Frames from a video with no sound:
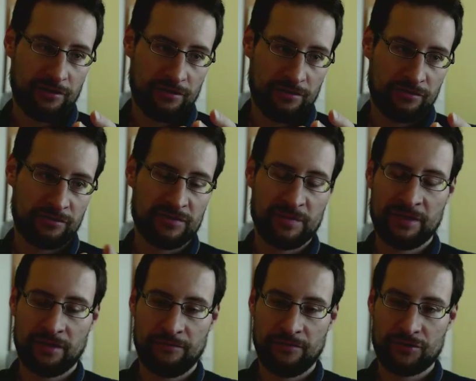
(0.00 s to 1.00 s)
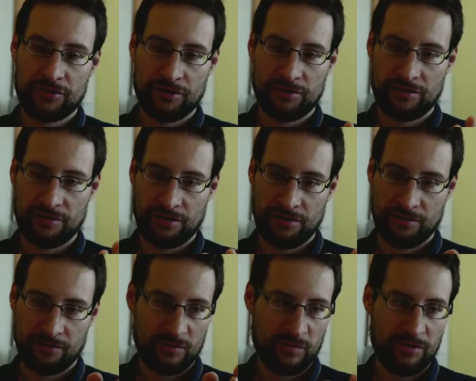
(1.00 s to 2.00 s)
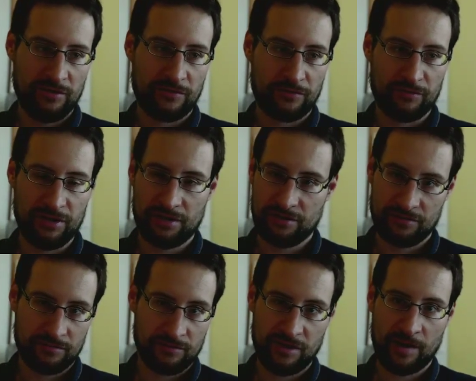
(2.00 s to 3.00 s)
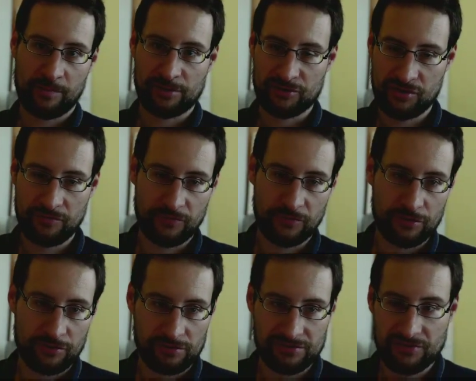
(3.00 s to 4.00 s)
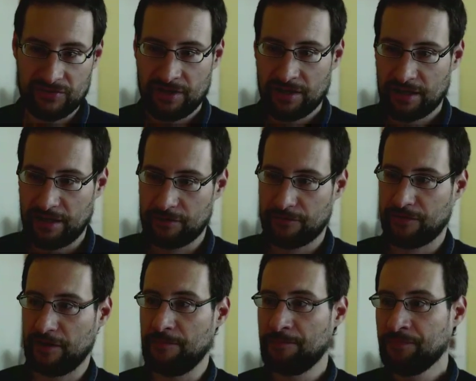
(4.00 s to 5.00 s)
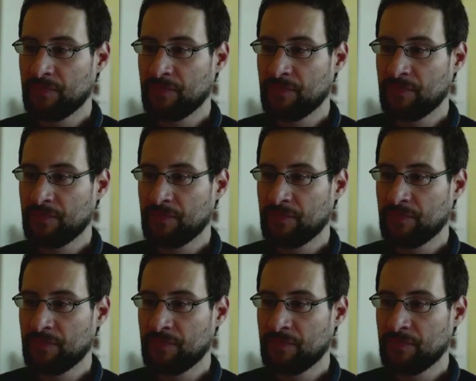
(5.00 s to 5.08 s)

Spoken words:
transmitter efficient and PS3 and Apple G4 and all this kind of fun.